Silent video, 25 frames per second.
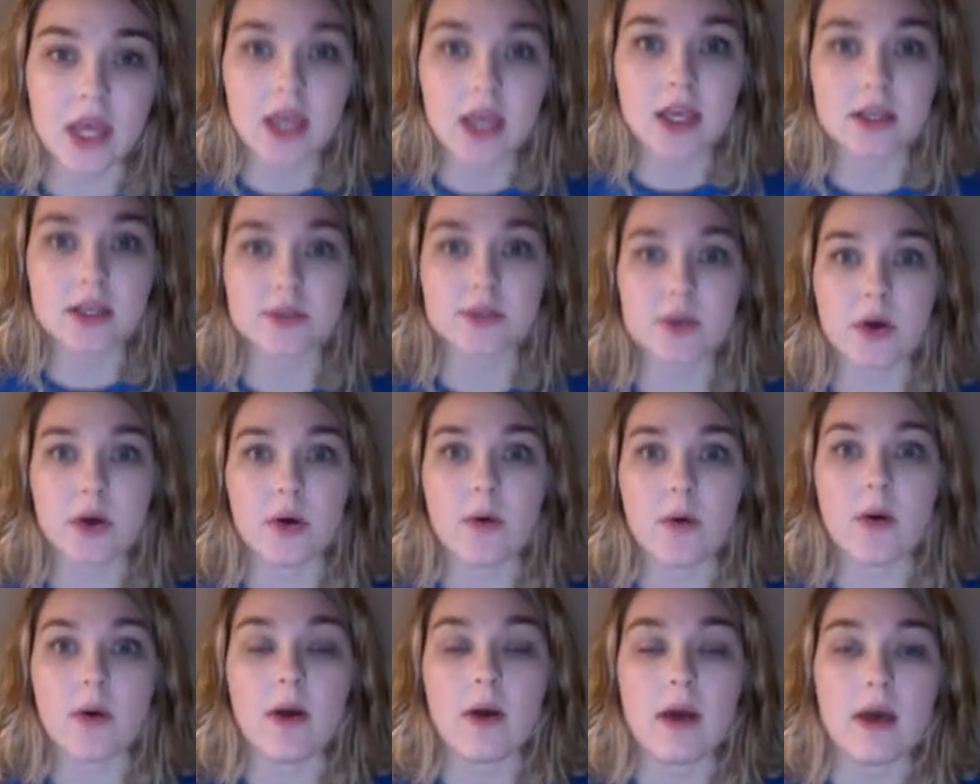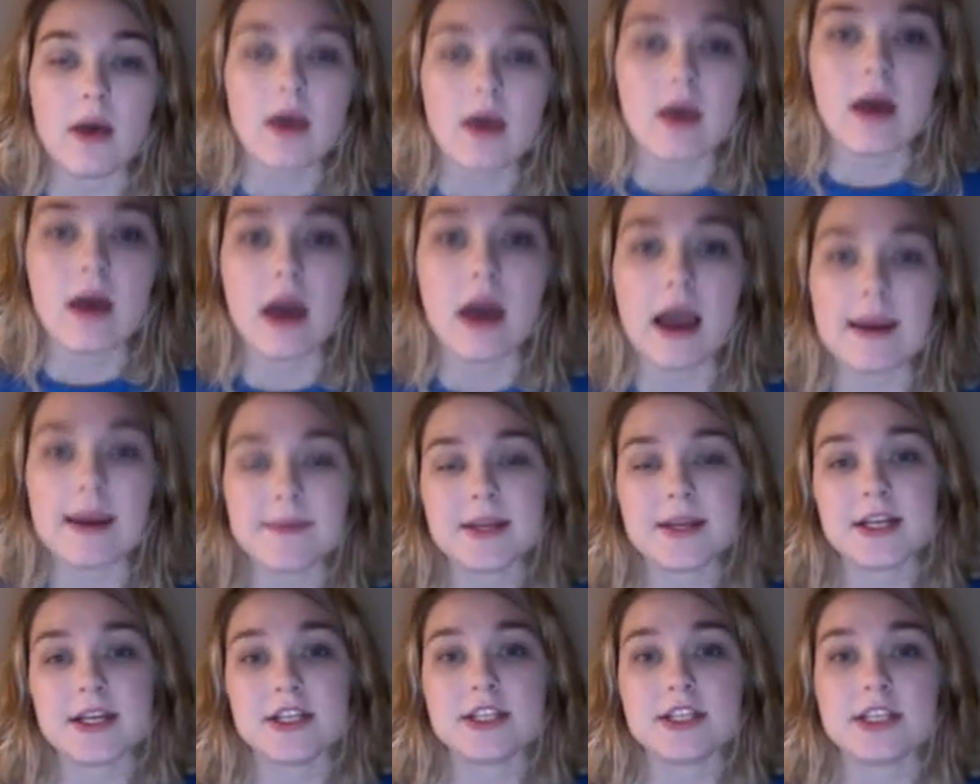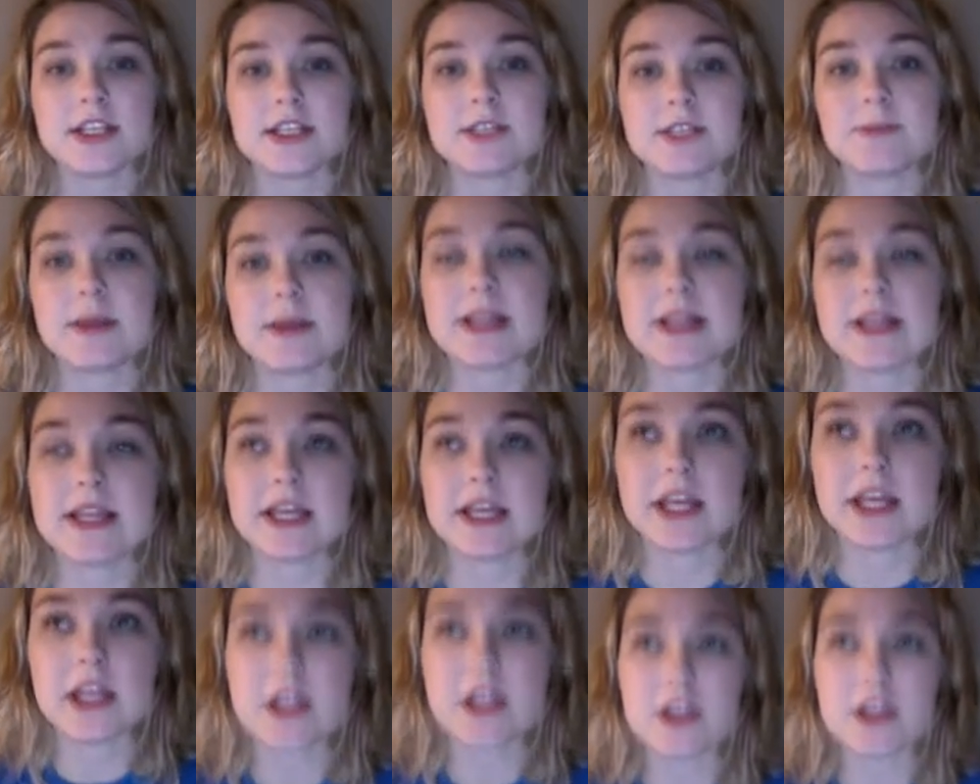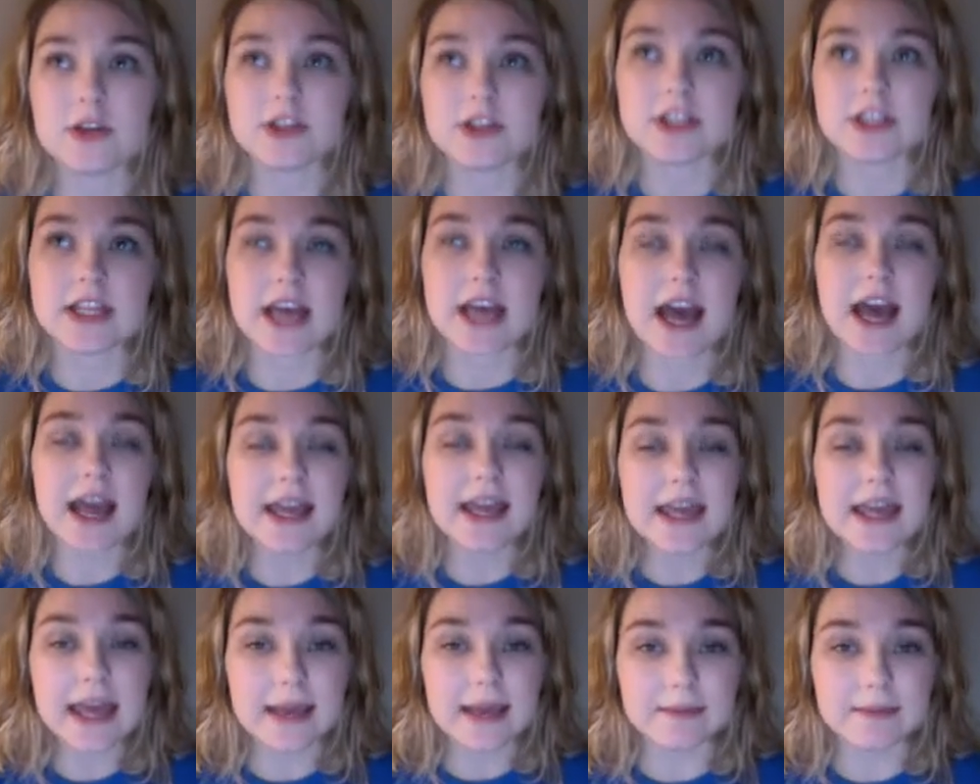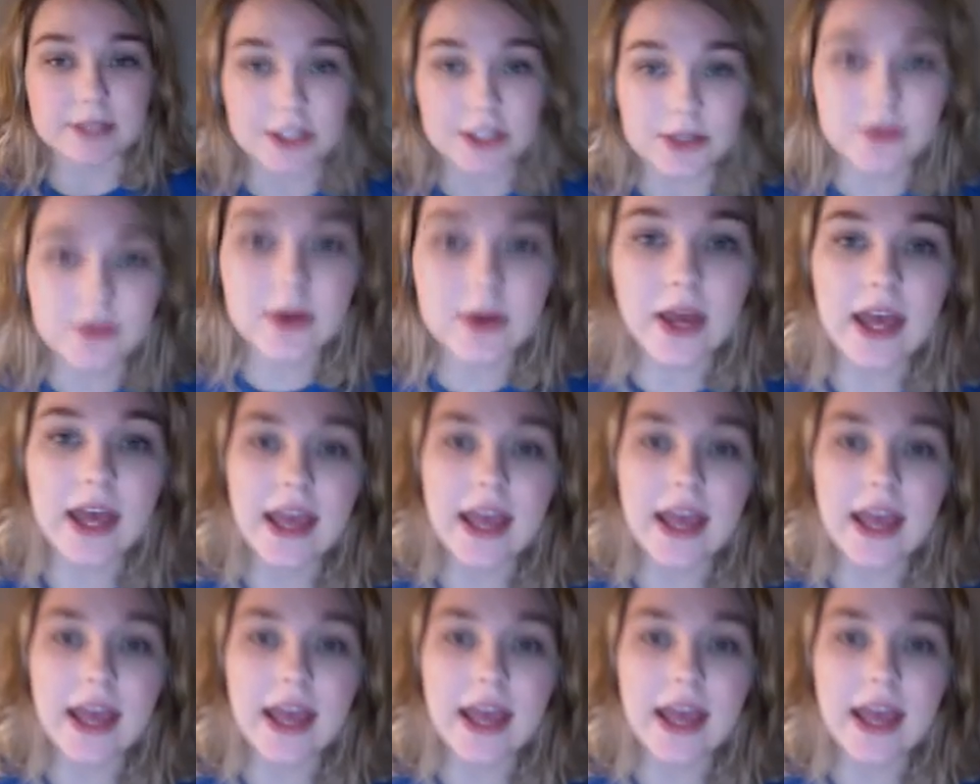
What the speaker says: So I'm going to just explain the conclusion that I came to,